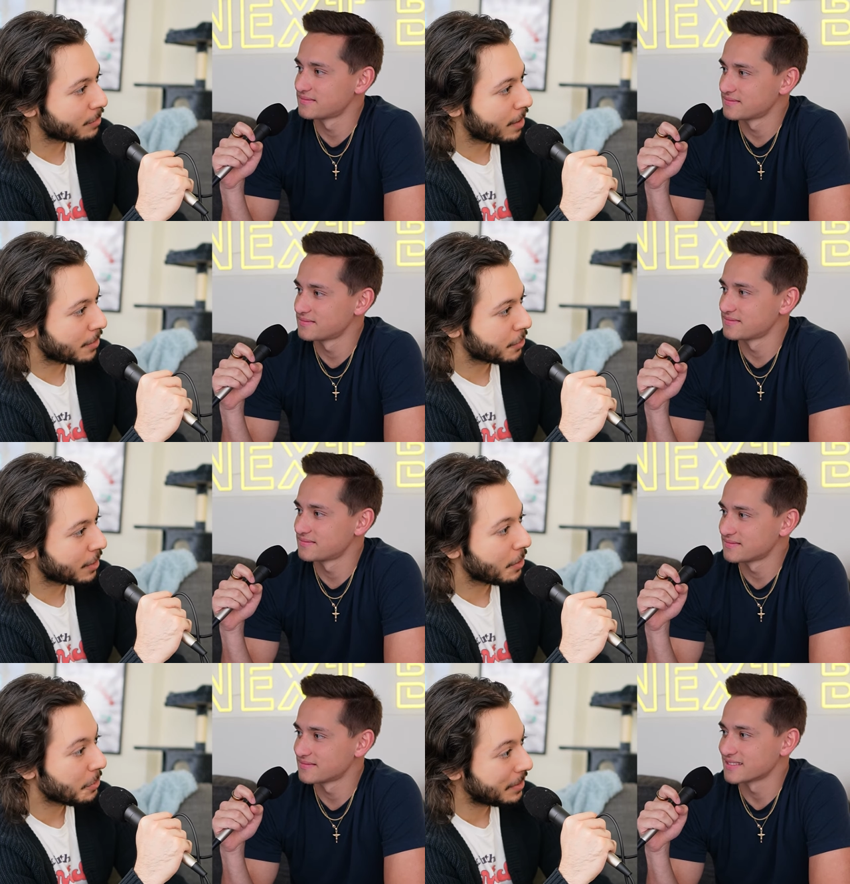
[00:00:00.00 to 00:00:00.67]

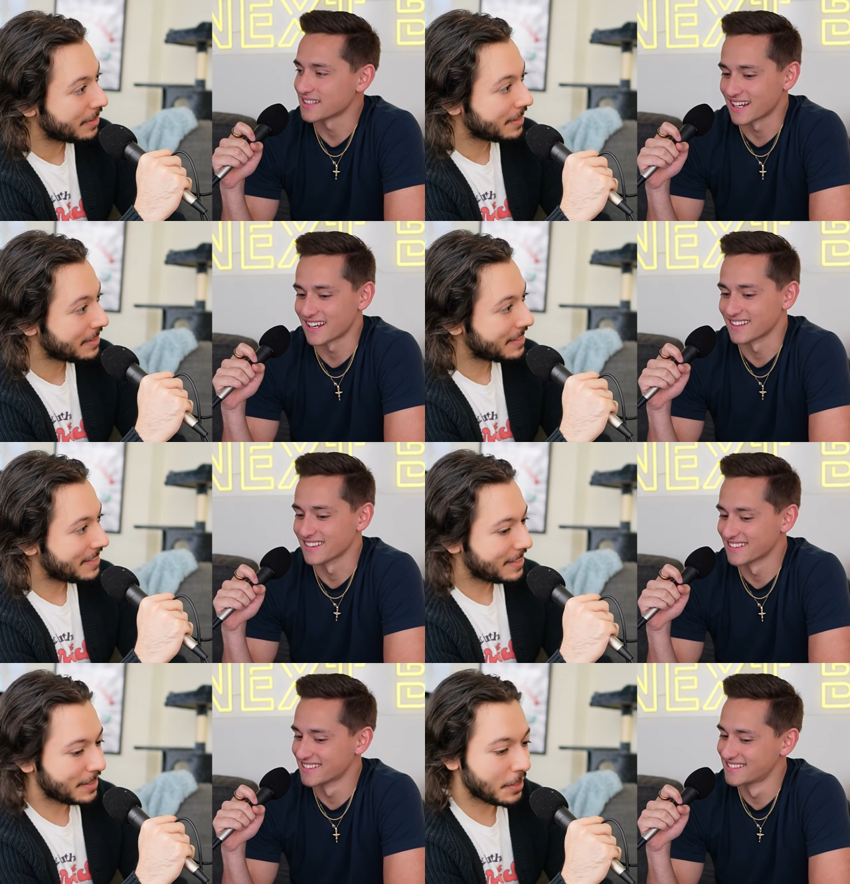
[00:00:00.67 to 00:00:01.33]
Speaker 1: project going. Yeah.
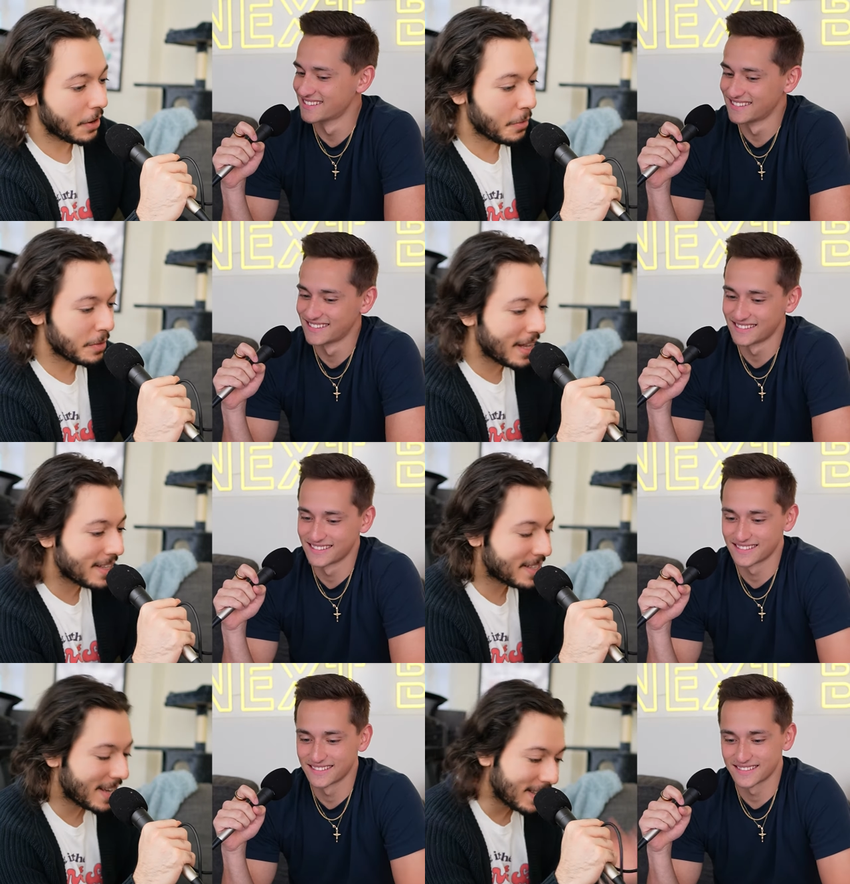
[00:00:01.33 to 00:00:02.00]
All right, with
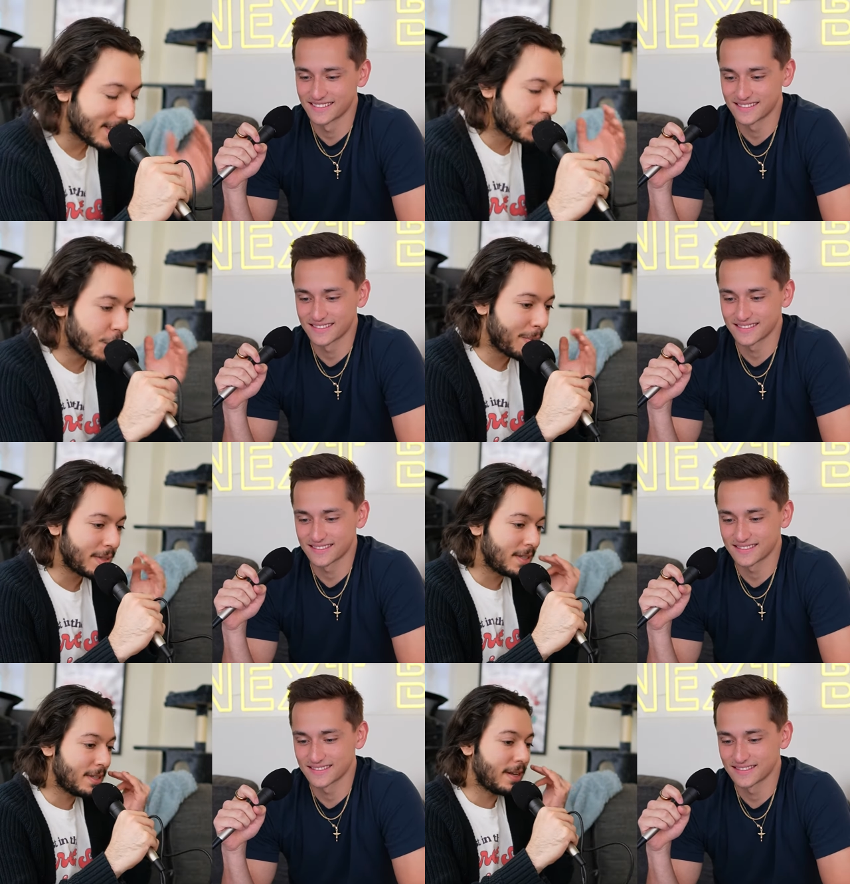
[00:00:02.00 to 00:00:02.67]
that said, let's jump
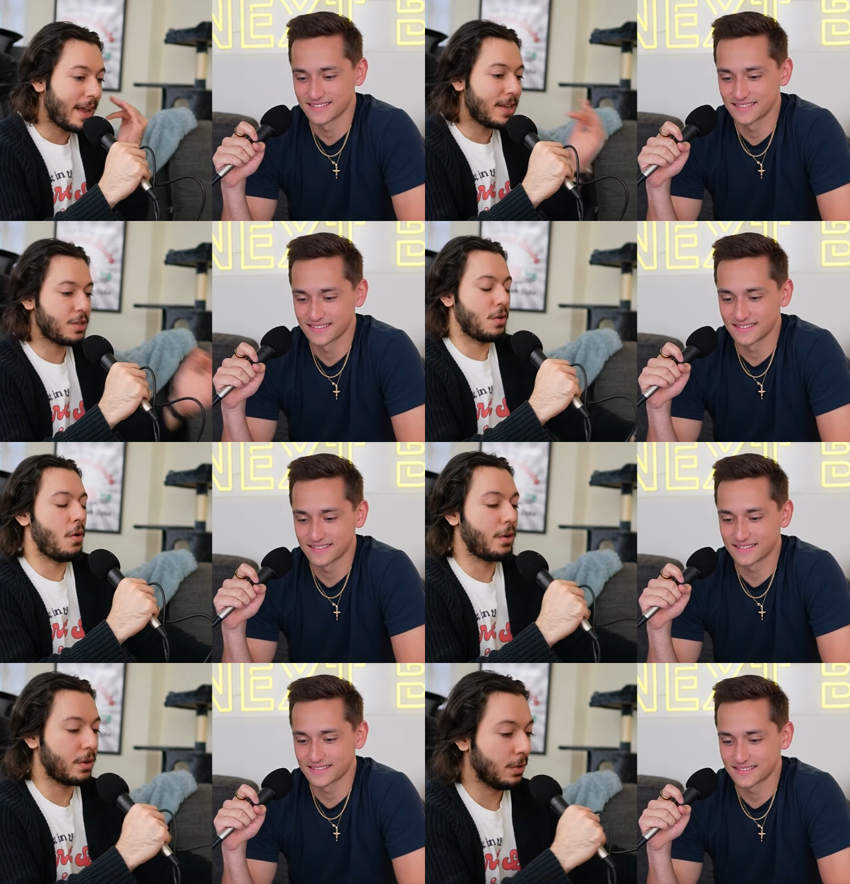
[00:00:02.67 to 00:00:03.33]
into today's
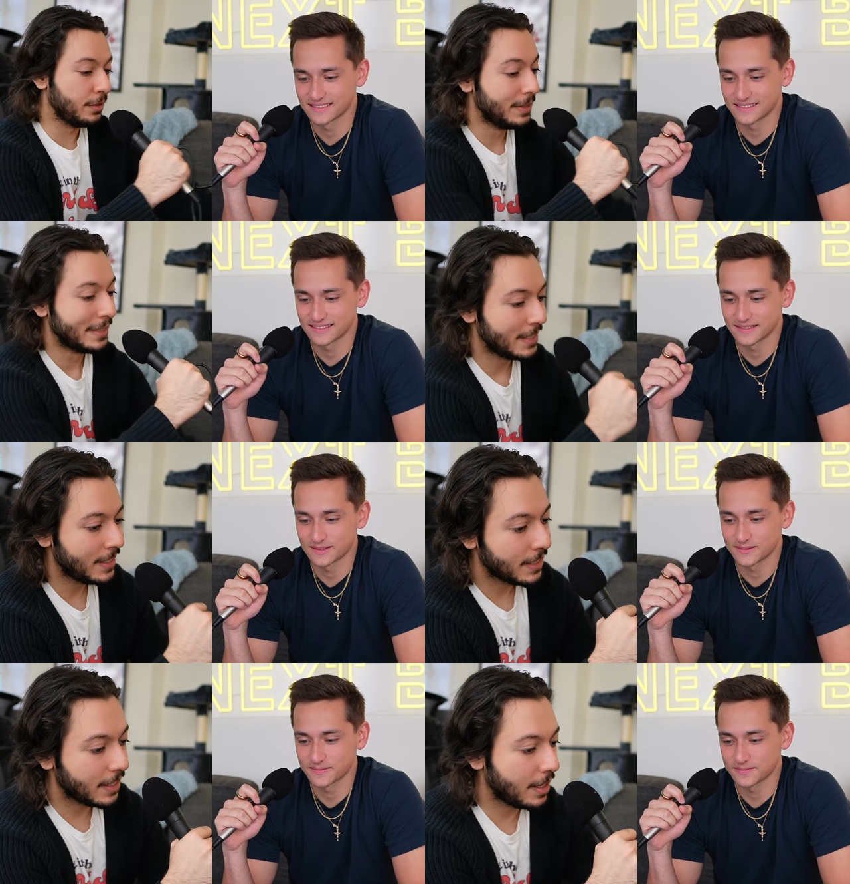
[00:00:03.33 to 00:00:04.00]
article.
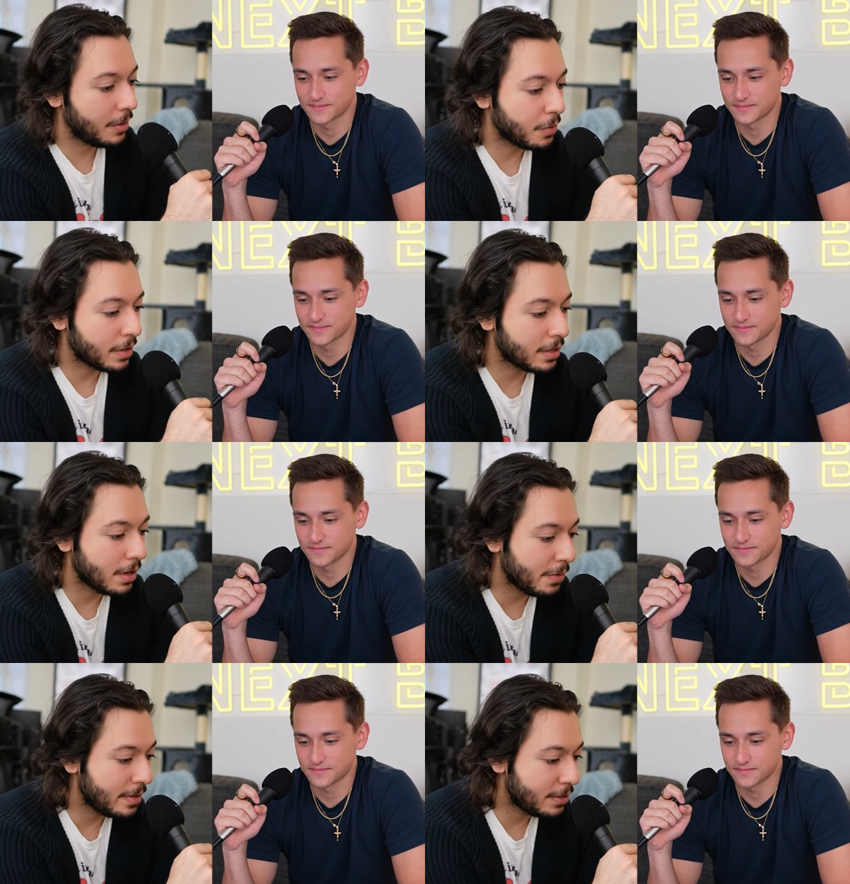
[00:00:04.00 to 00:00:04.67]
Um, we're
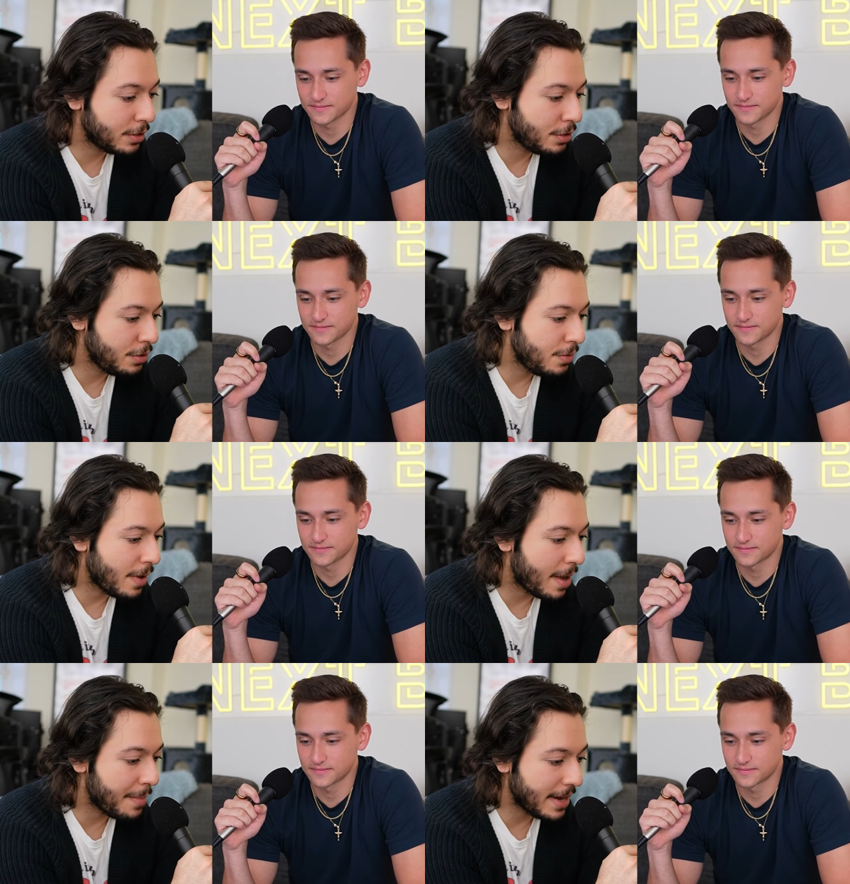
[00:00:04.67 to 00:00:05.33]
going
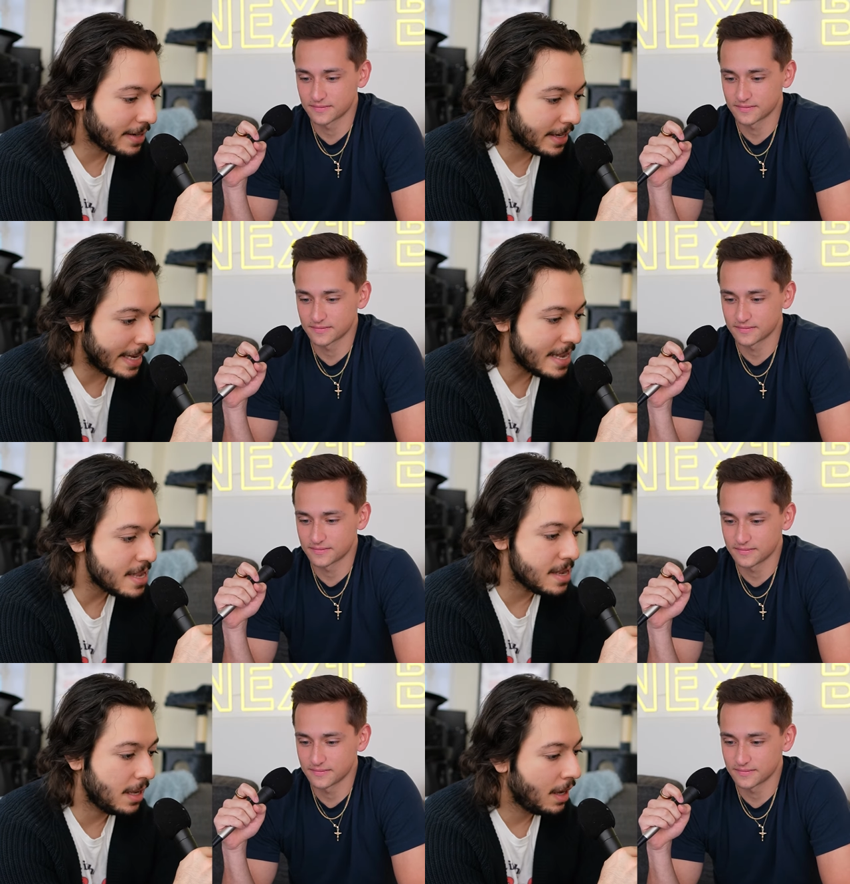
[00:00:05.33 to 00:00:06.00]
to
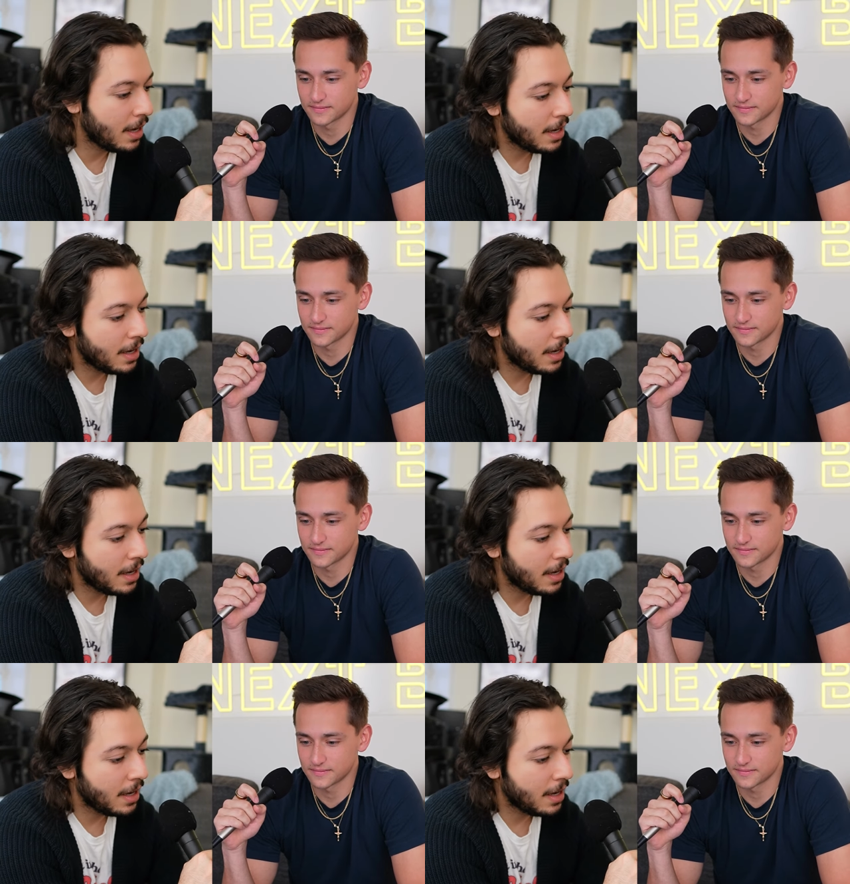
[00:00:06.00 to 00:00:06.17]
MIT.